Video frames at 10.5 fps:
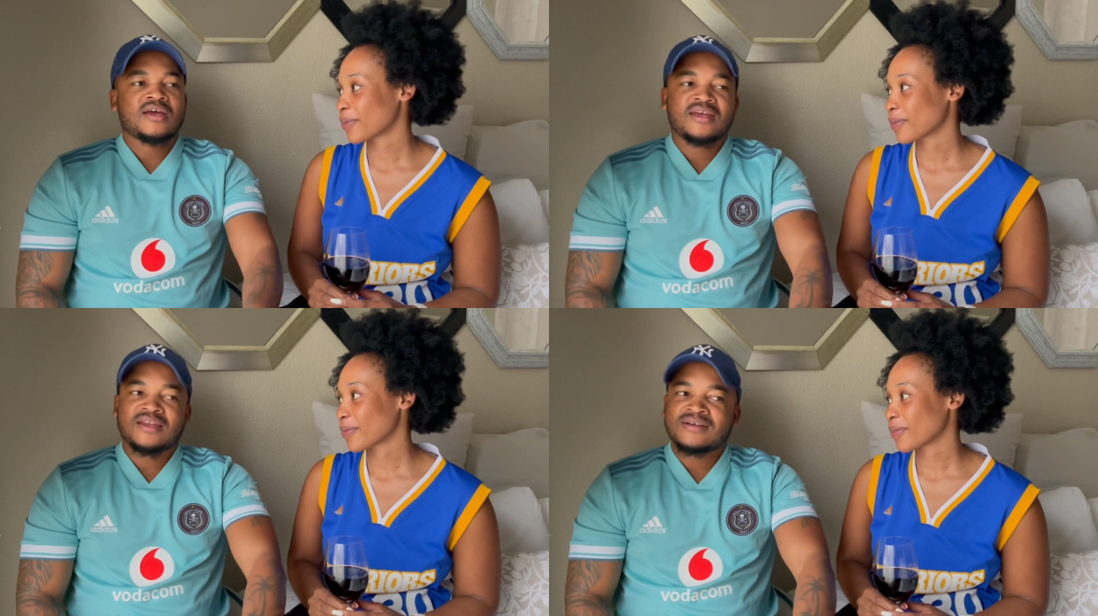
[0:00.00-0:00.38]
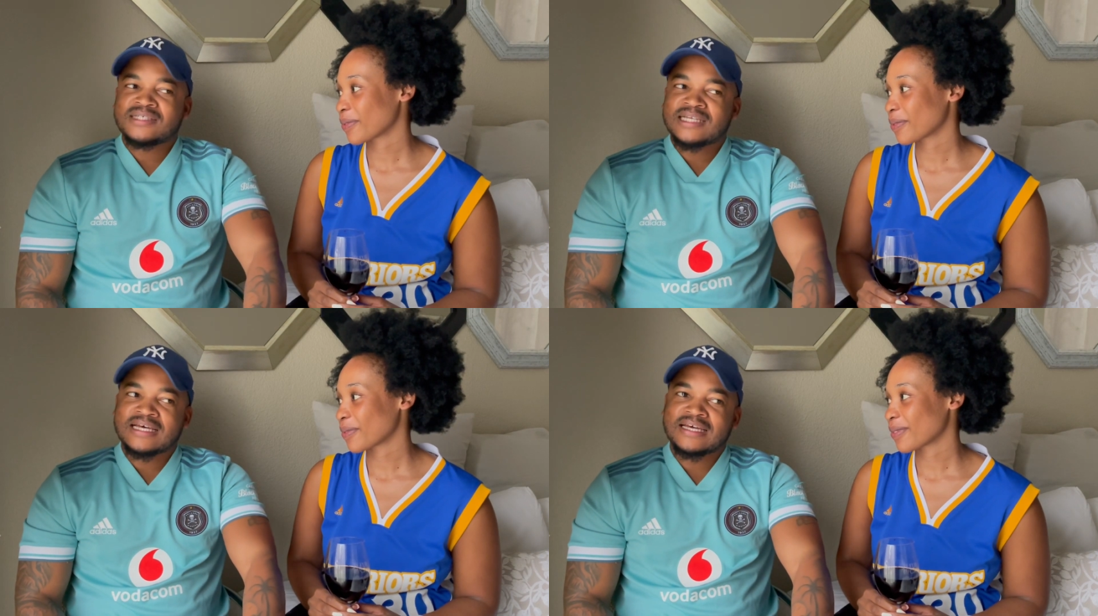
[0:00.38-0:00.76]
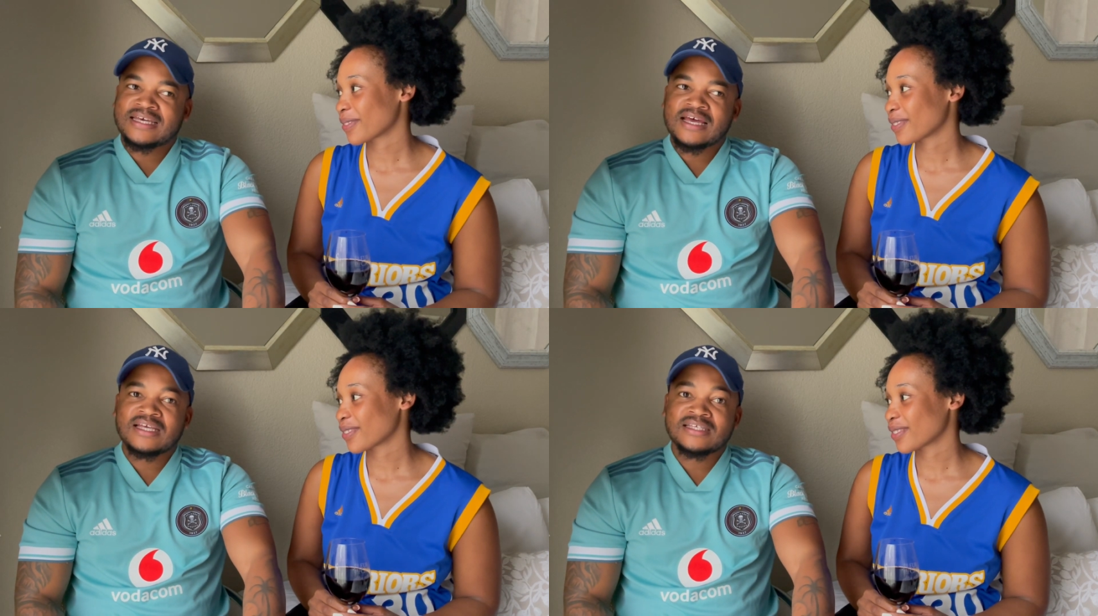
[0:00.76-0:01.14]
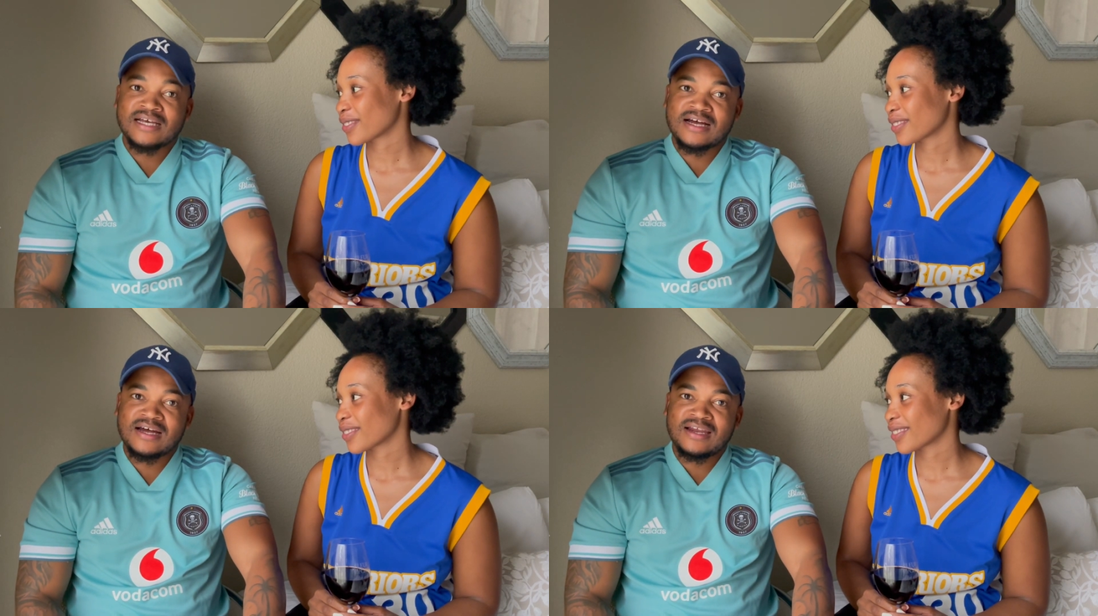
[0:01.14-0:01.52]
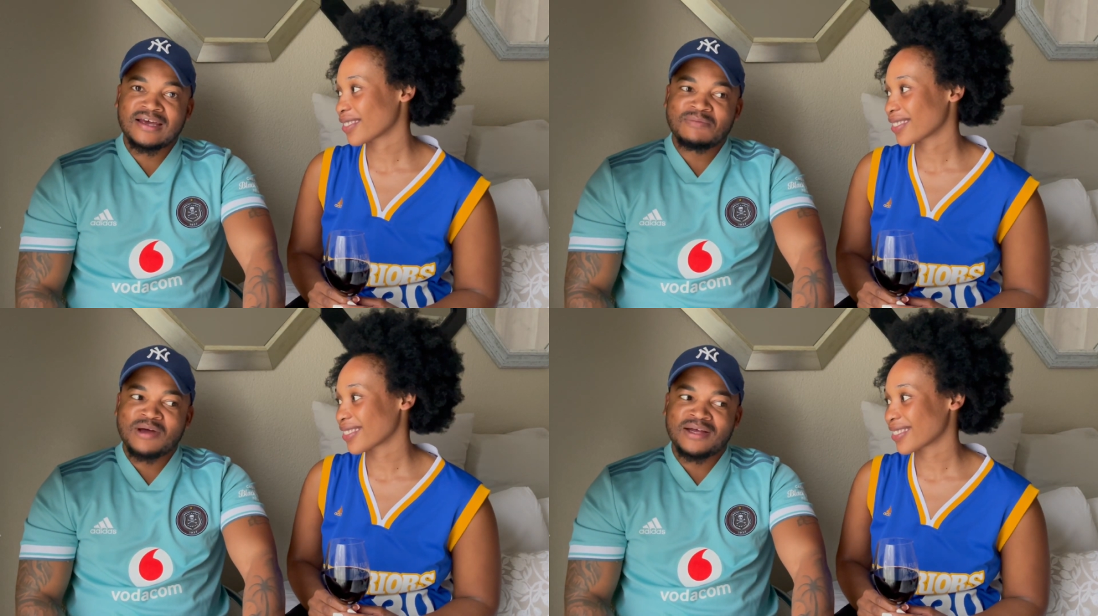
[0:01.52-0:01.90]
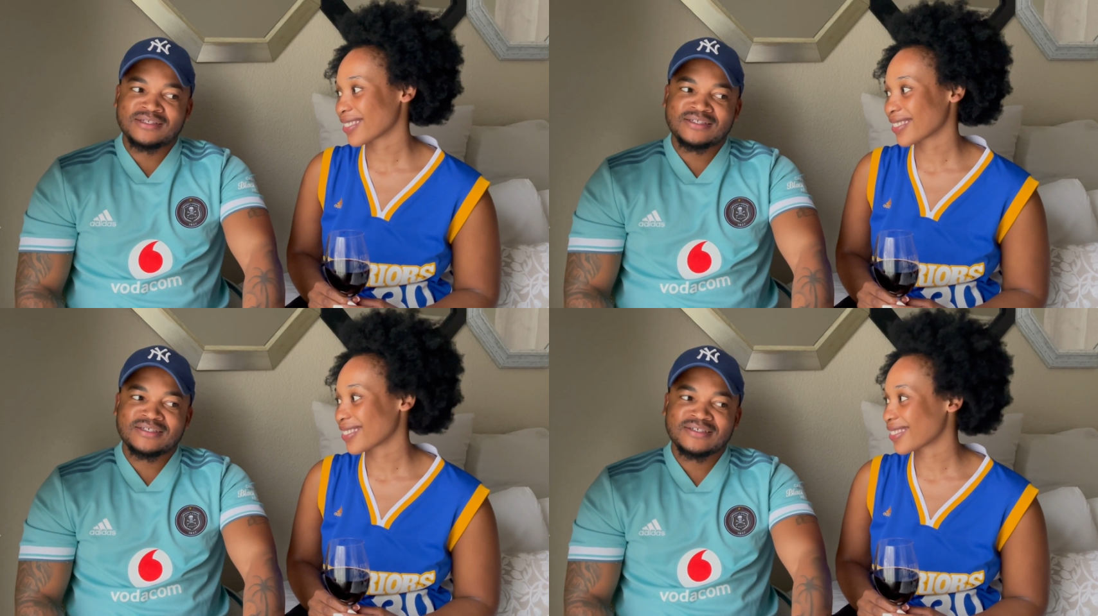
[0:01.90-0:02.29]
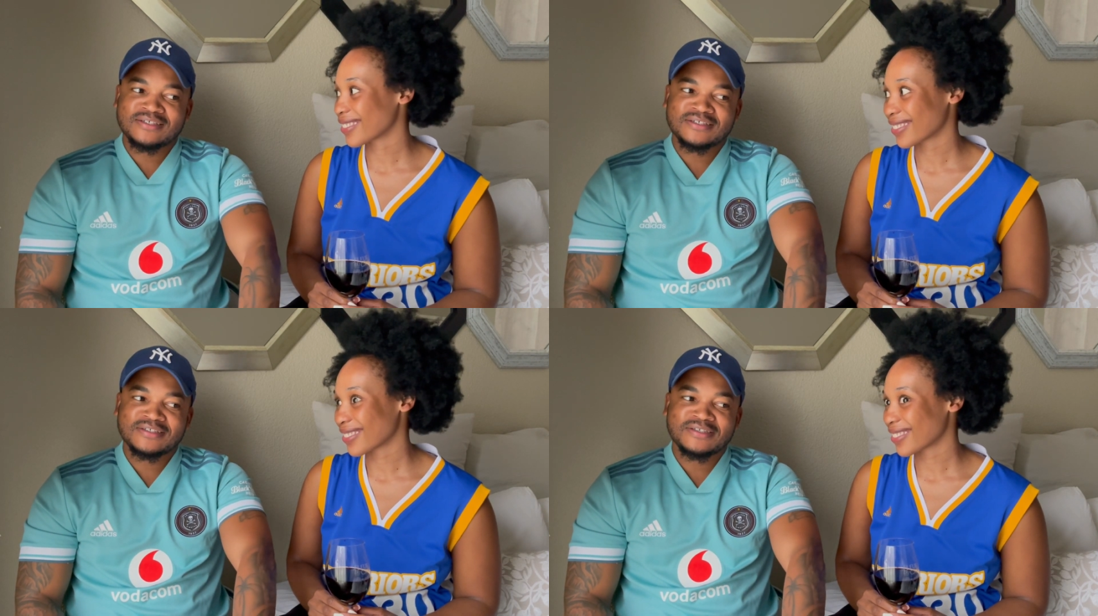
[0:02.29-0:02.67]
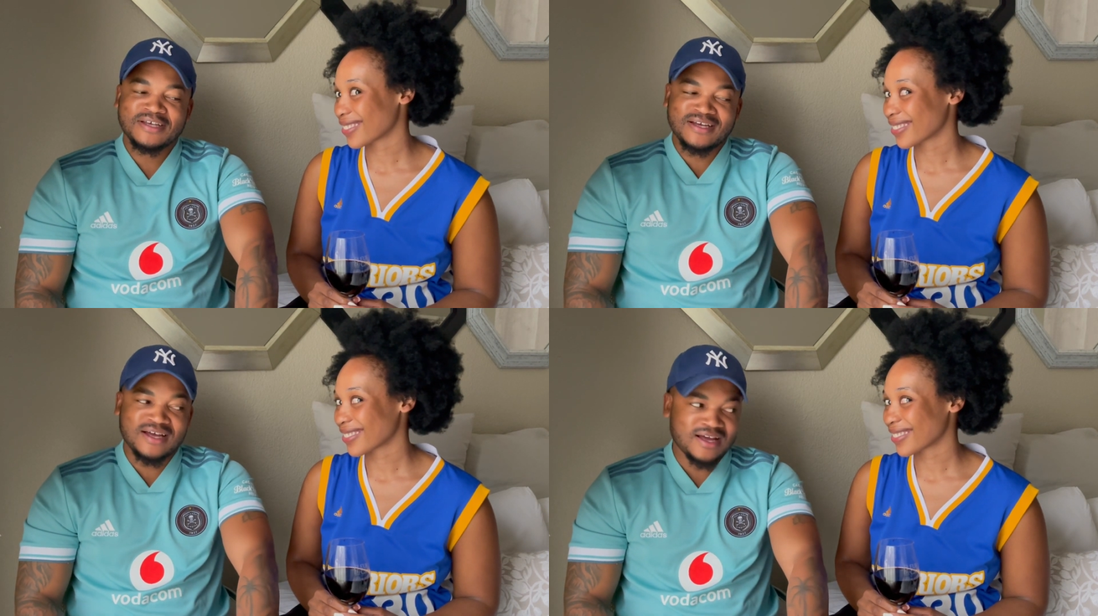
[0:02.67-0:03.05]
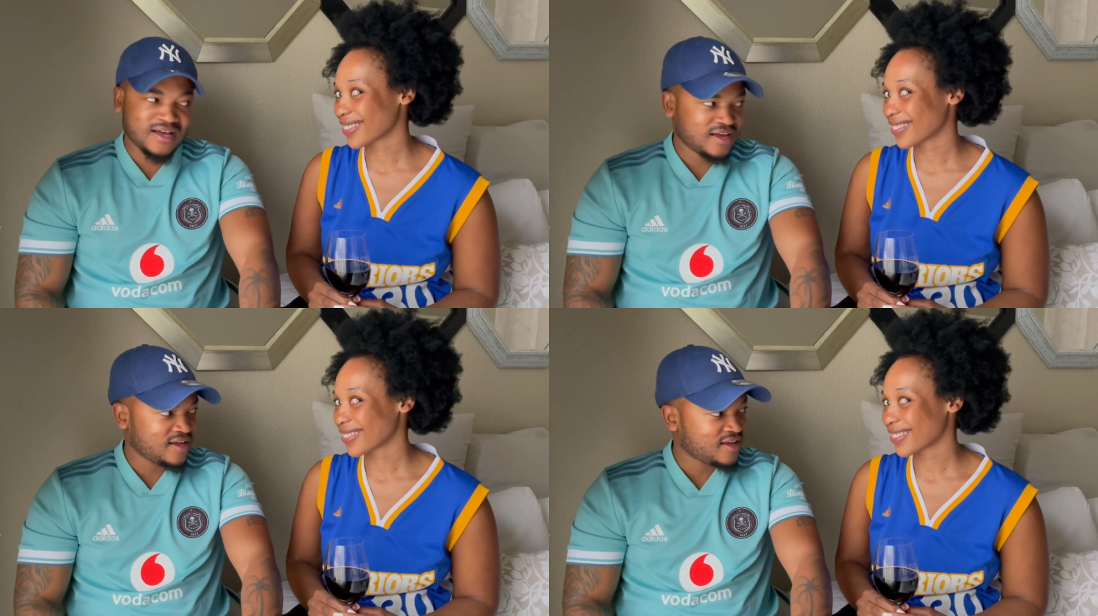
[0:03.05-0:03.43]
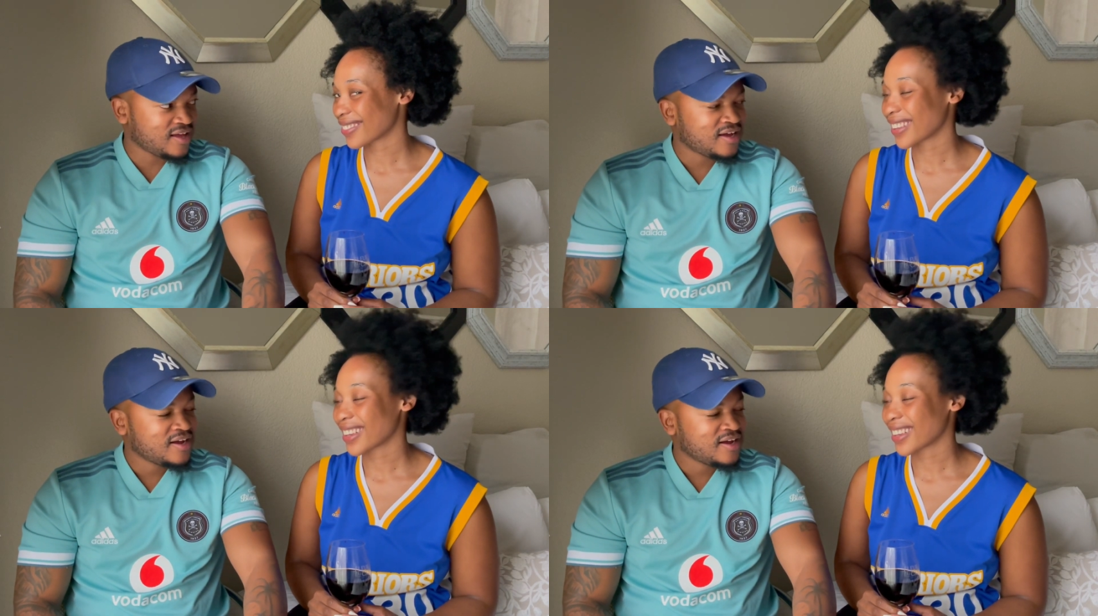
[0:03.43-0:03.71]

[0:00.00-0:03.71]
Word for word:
Speaker 1: and I was like, yeah, it's your car like a match.